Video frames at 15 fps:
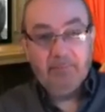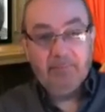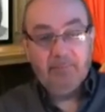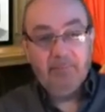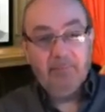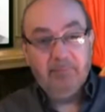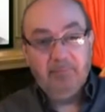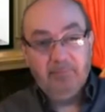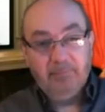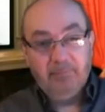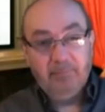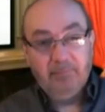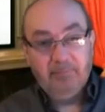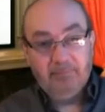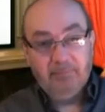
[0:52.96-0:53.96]

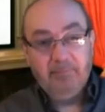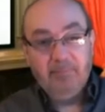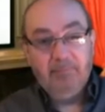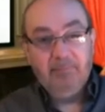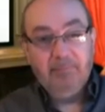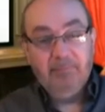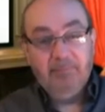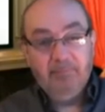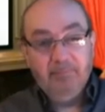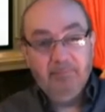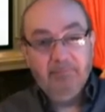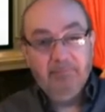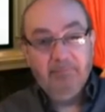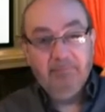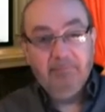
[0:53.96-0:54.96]

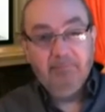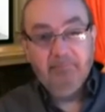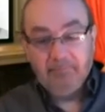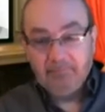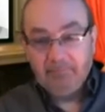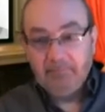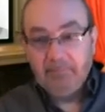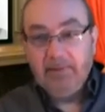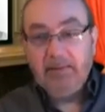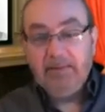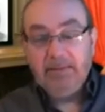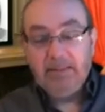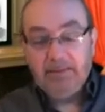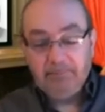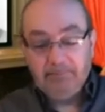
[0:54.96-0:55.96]

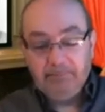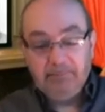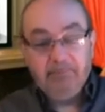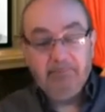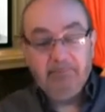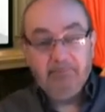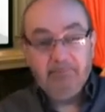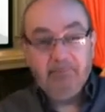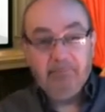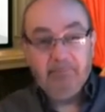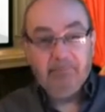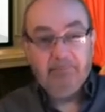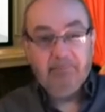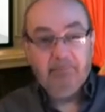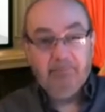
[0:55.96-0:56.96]

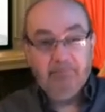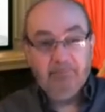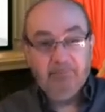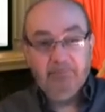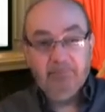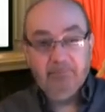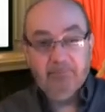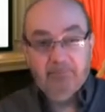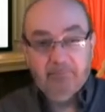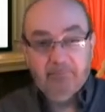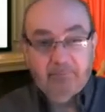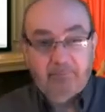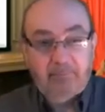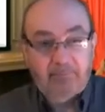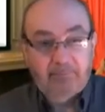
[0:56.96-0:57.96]

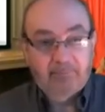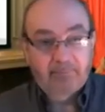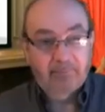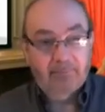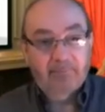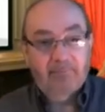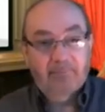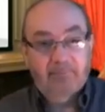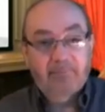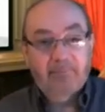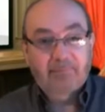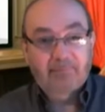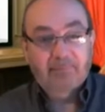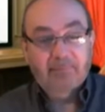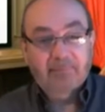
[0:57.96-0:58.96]

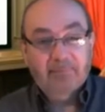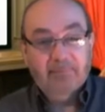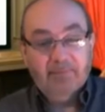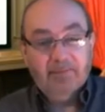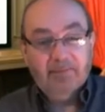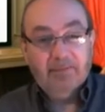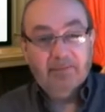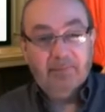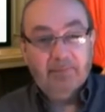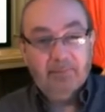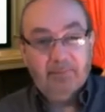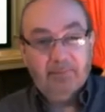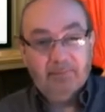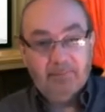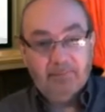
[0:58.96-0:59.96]

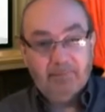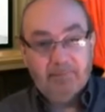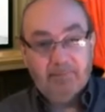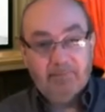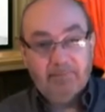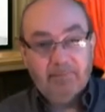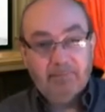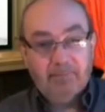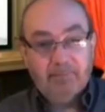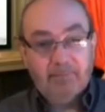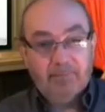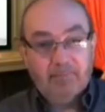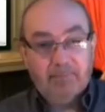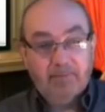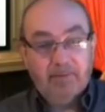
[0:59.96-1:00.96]
[no speech]